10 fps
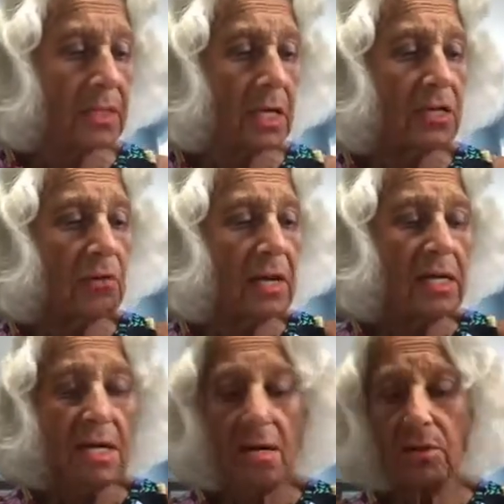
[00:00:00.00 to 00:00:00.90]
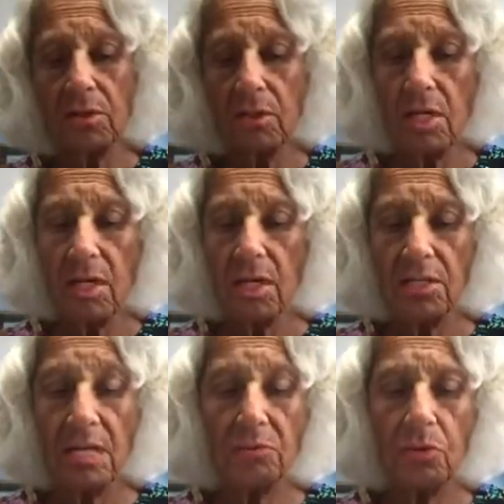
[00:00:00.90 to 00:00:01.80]
Are you ready now?
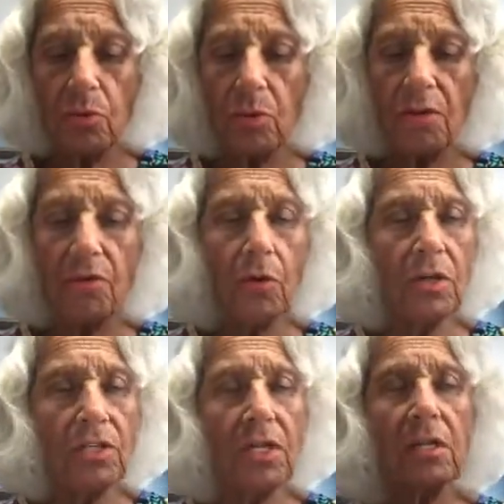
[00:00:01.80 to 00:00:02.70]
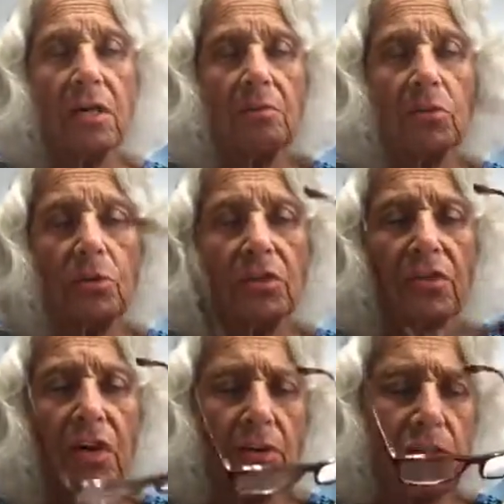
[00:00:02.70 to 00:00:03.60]
chapter 24. A son comes to his
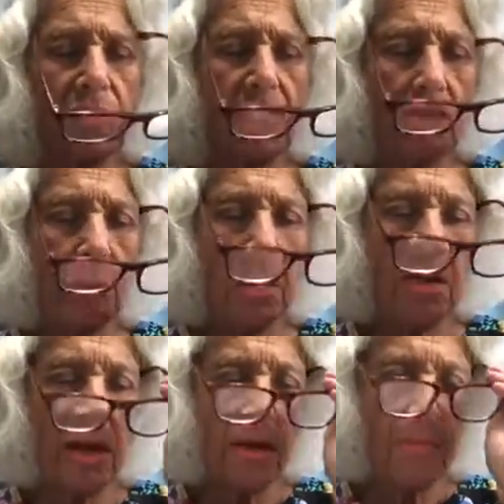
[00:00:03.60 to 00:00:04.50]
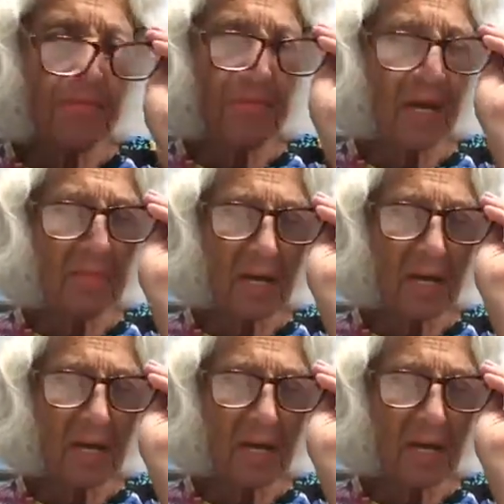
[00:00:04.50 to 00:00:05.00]
father's deathbed, not